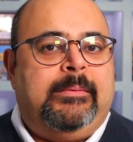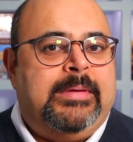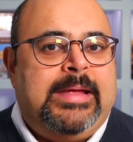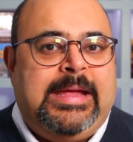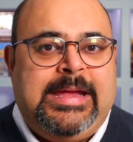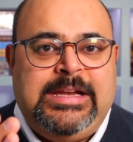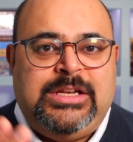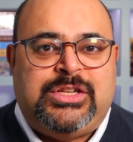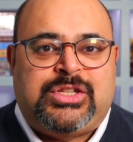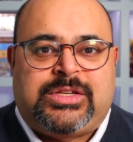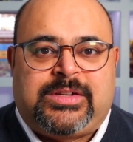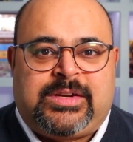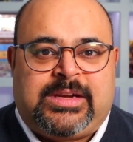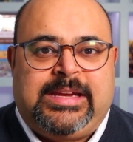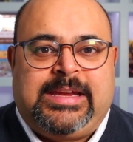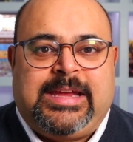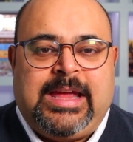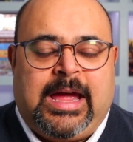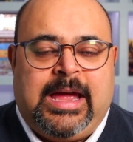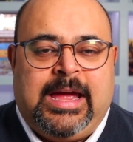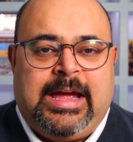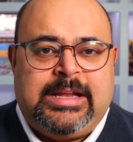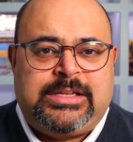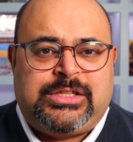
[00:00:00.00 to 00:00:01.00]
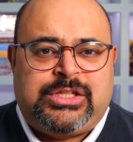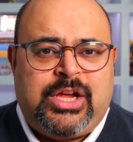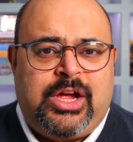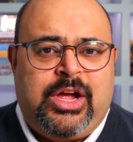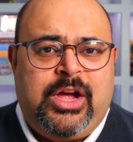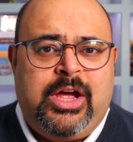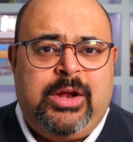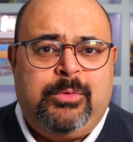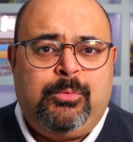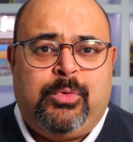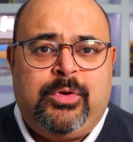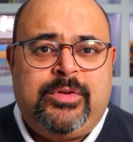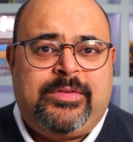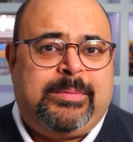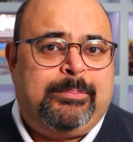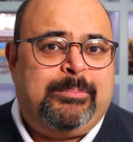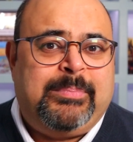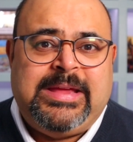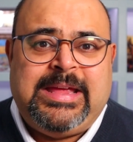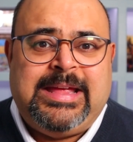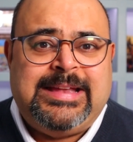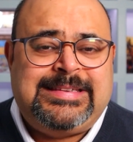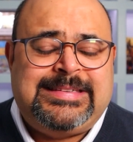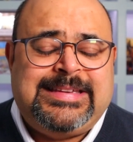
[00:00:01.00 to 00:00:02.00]
Each turn would
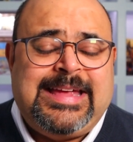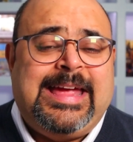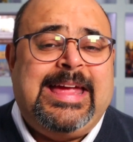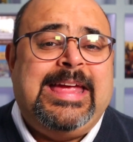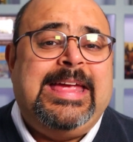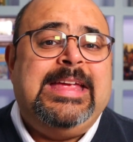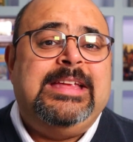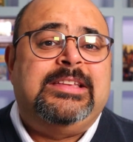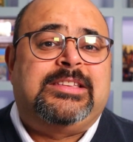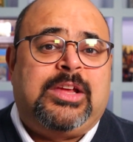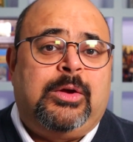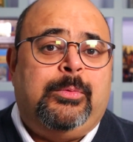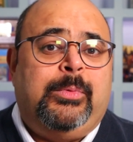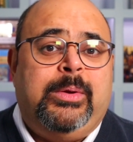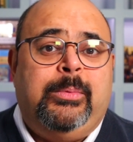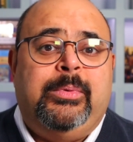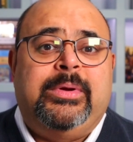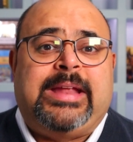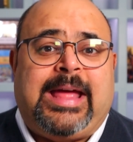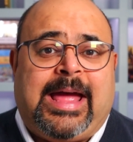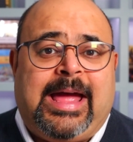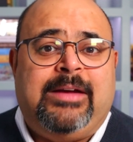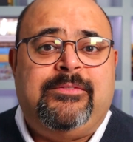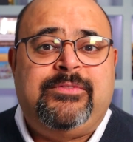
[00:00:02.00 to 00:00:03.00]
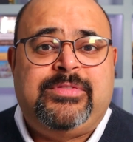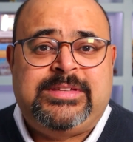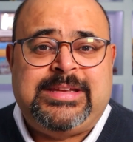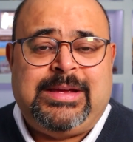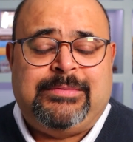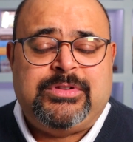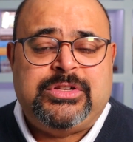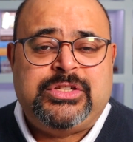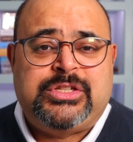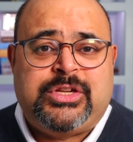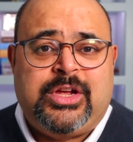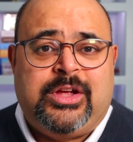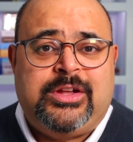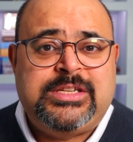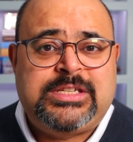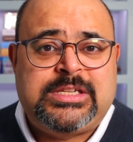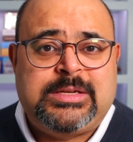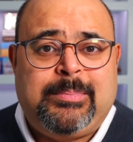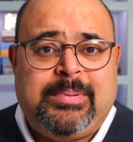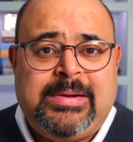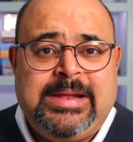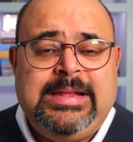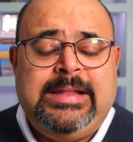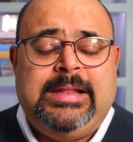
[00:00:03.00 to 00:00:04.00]
be a day, so we would have 7 turns
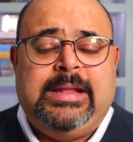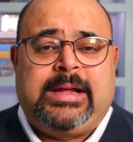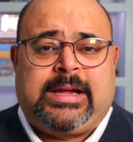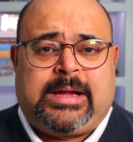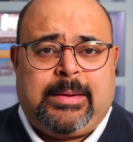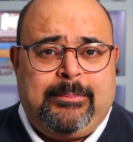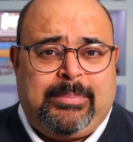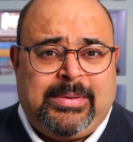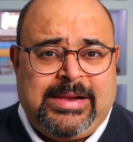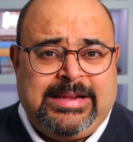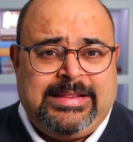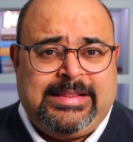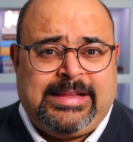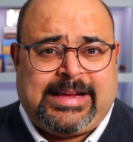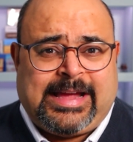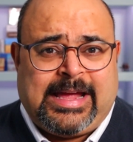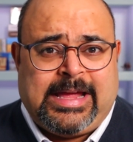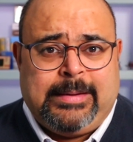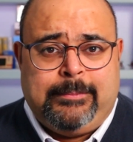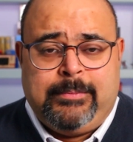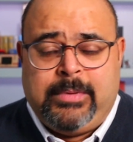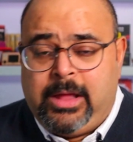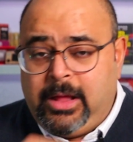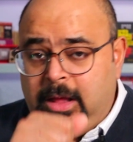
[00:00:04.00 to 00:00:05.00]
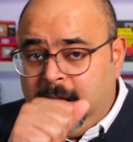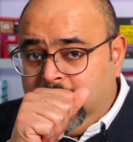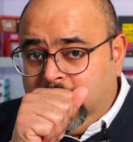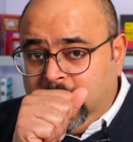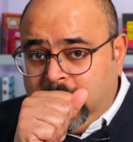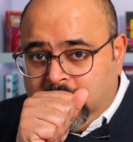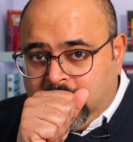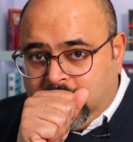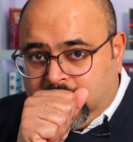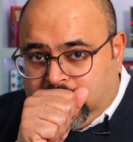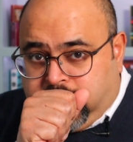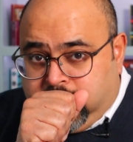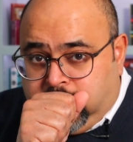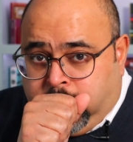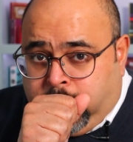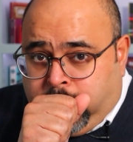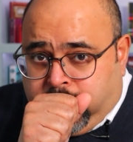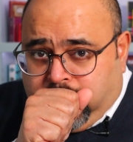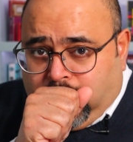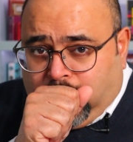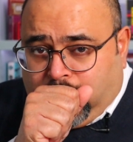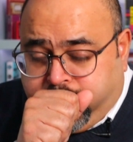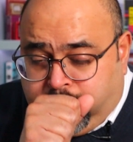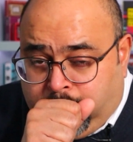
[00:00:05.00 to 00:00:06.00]
to complete the game.
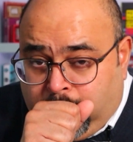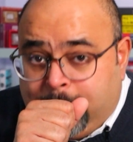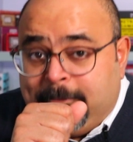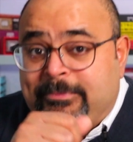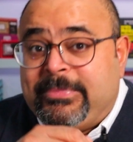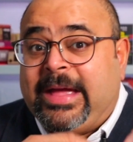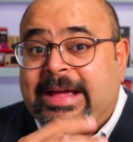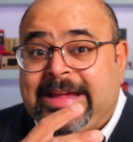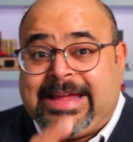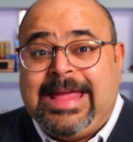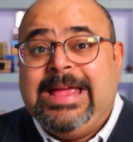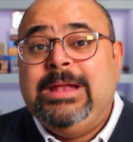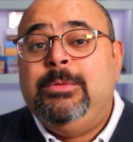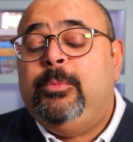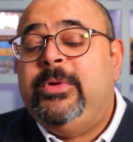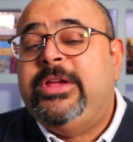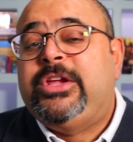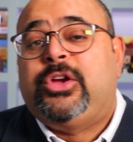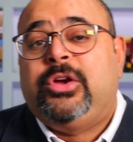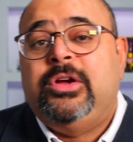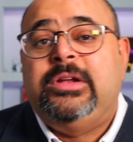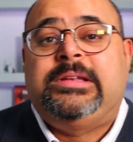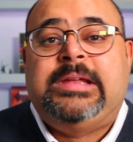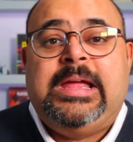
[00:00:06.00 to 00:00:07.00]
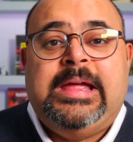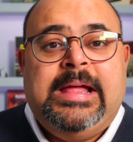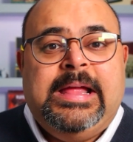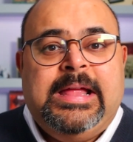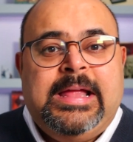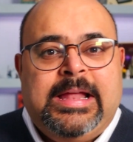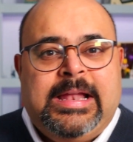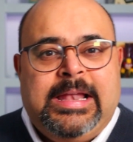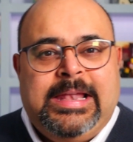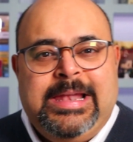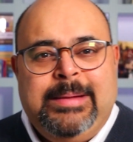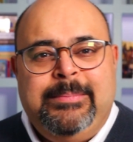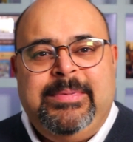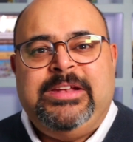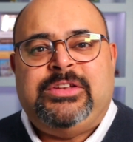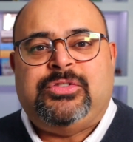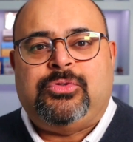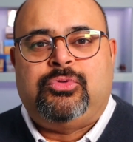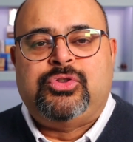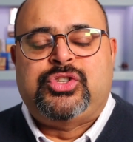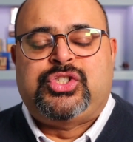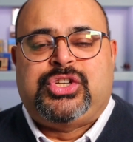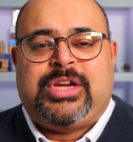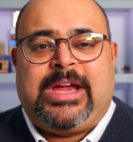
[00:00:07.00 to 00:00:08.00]
Again, we could limit
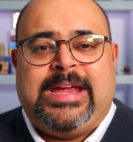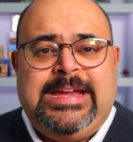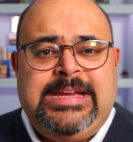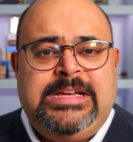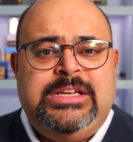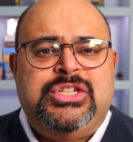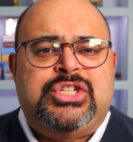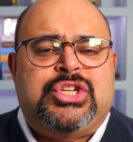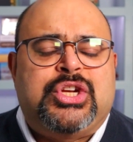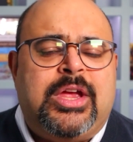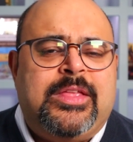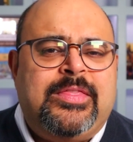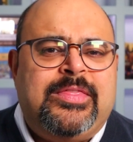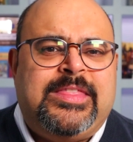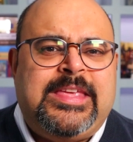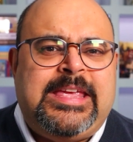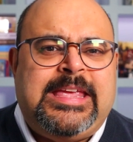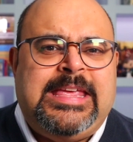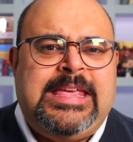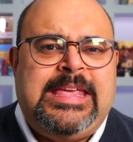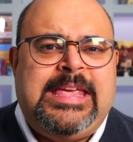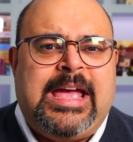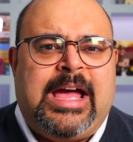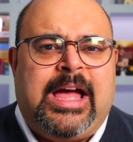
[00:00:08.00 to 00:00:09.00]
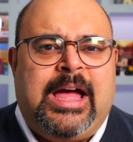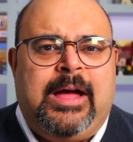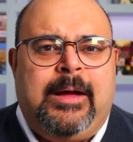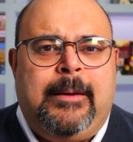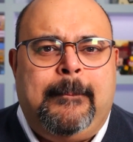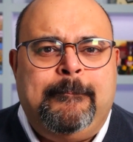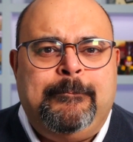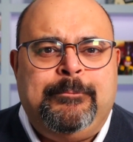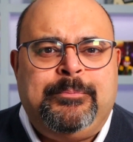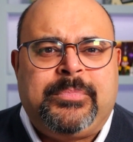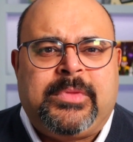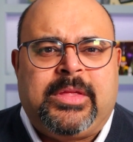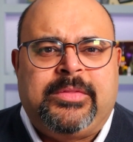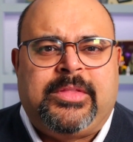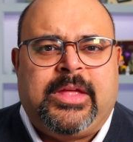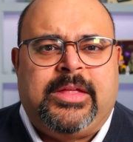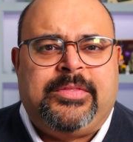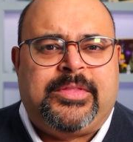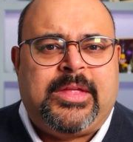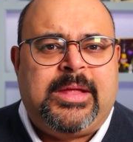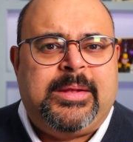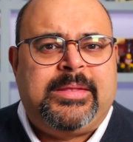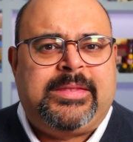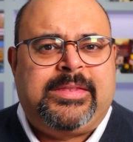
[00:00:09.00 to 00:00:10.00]
or change the
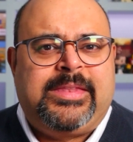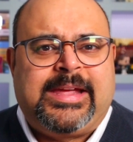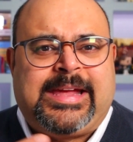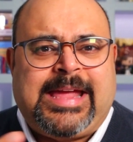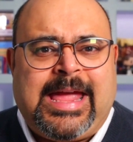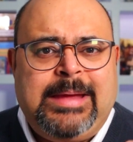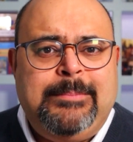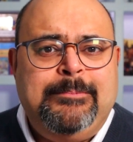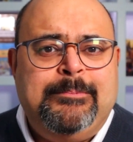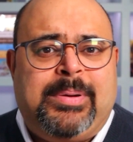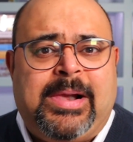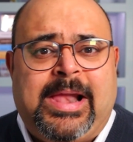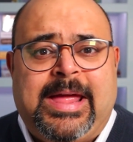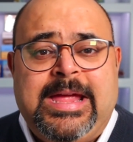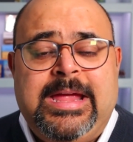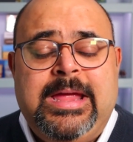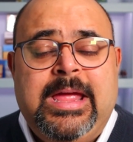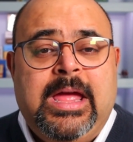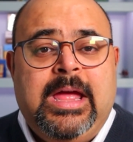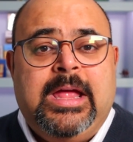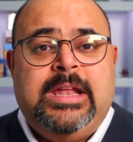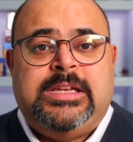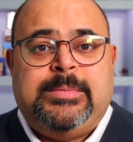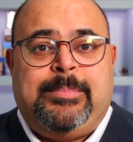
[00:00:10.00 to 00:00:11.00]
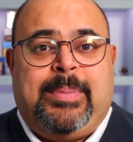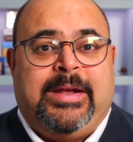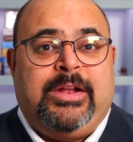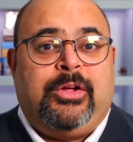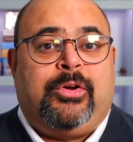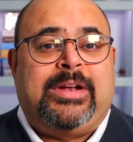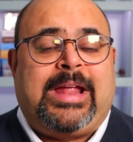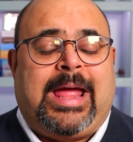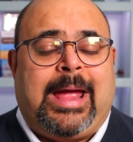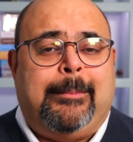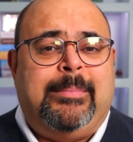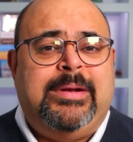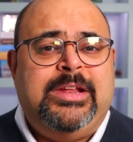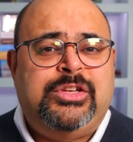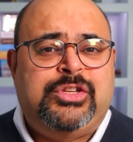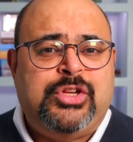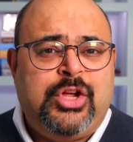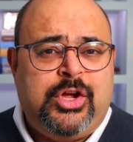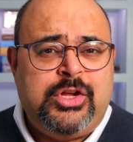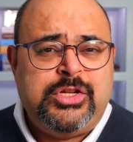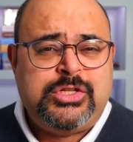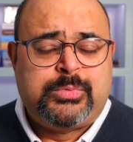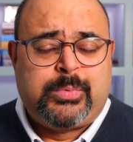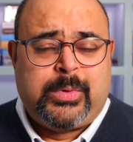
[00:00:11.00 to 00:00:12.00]
gameplay depending on how many
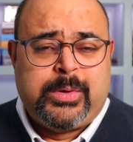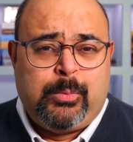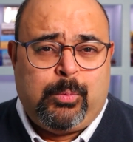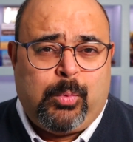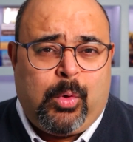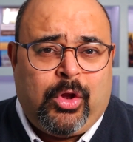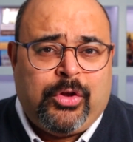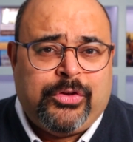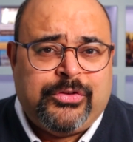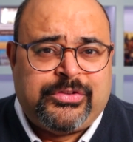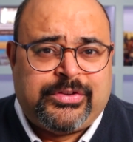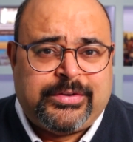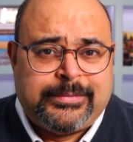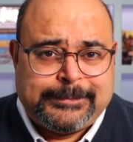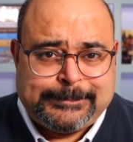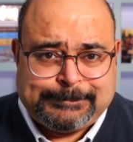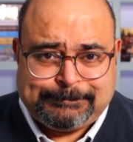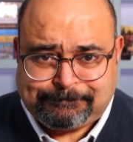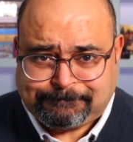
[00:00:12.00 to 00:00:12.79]
turns we want.